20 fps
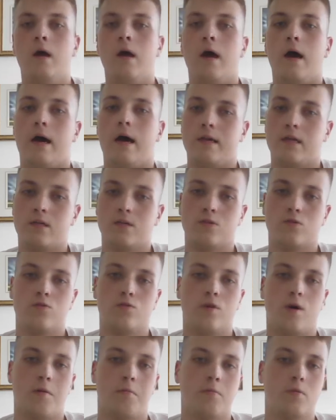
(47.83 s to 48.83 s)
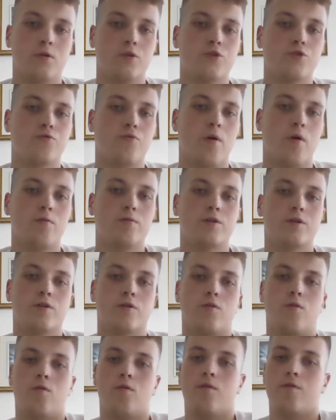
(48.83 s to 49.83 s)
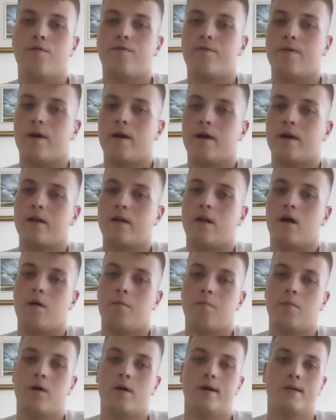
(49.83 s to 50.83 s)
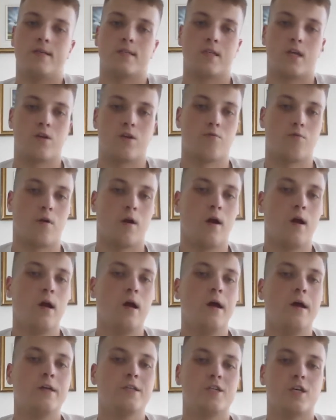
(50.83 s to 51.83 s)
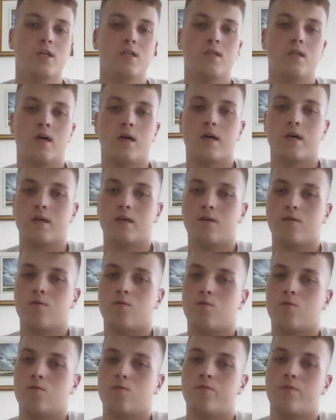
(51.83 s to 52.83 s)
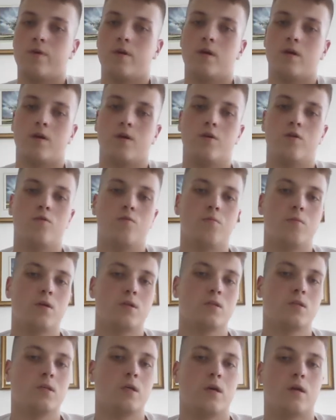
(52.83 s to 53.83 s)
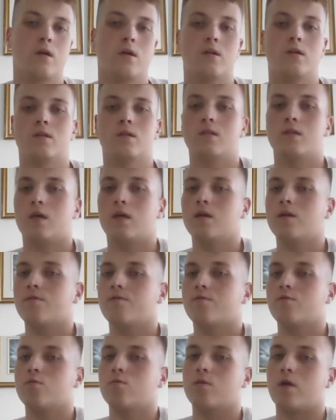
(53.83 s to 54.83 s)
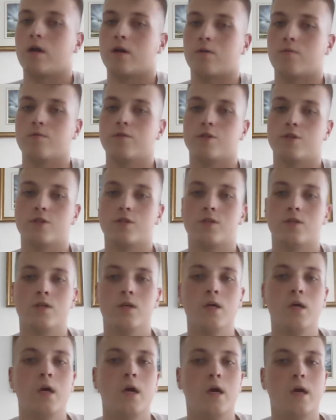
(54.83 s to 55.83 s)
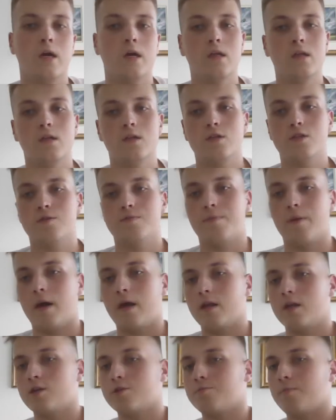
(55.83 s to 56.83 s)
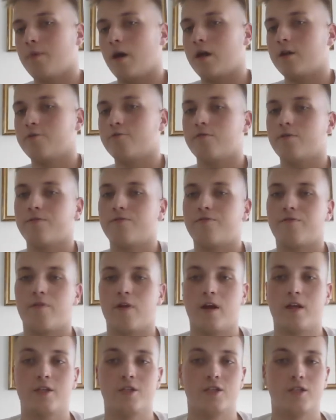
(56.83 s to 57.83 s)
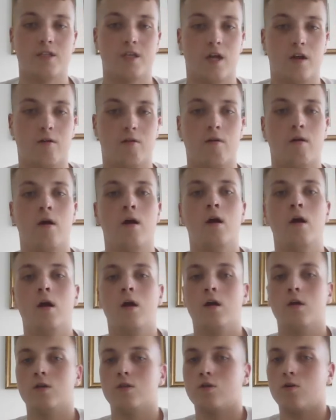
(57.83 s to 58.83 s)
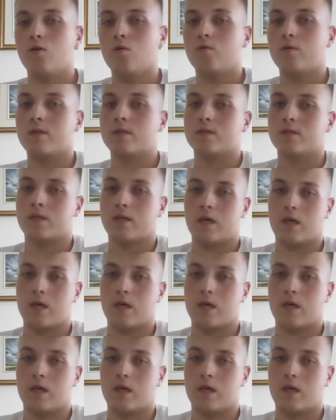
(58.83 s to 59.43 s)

adding to numbers, rounding off a number, etc. Just like we humans can understand a few languages, English, Spanish, Mandarin, French, etc. So is the